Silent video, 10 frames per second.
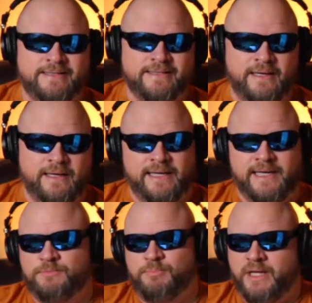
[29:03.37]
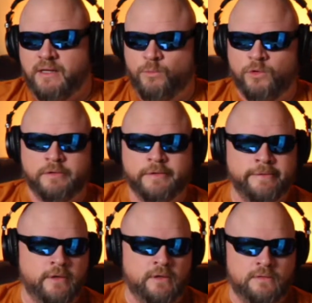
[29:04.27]
and ESPN will
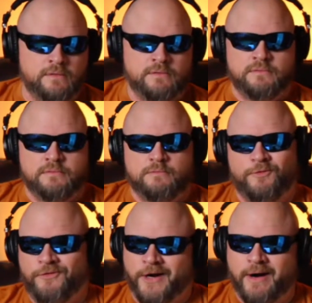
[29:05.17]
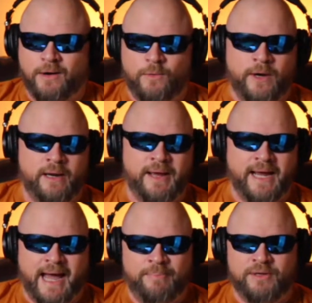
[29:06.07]
figure out a way to make
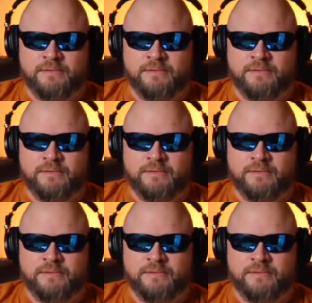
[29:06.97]
happen.